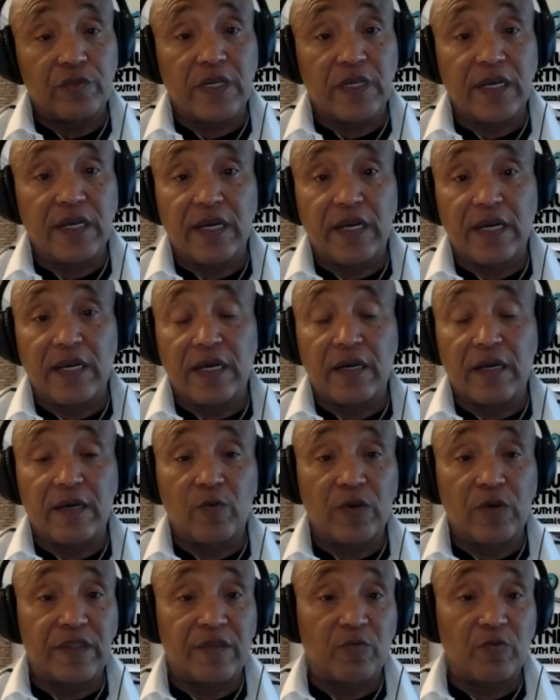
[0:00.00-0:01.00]
Uh,
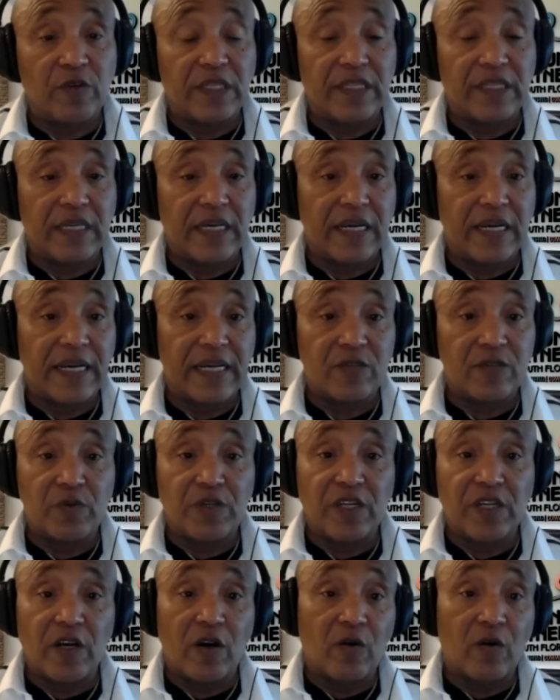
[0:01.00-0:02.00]
with with uh, as we
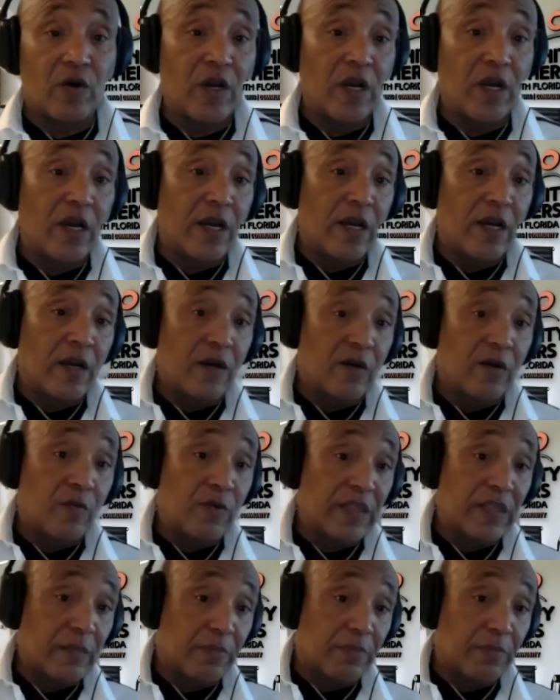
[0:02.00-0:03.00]
know,
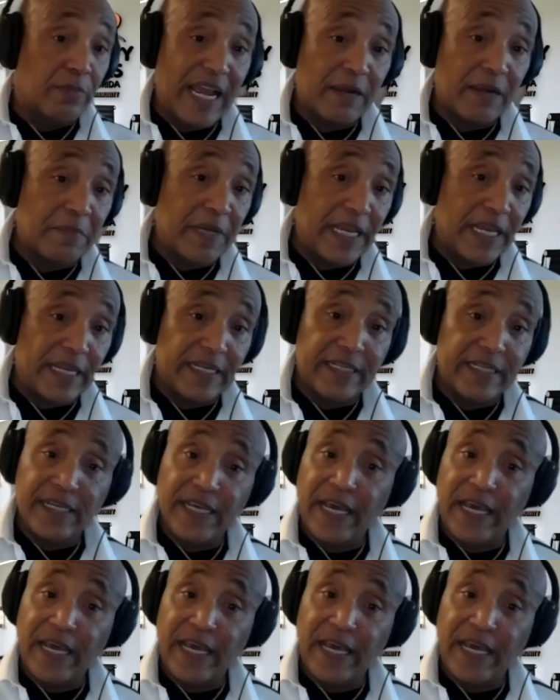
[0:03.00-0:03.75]
with the black men.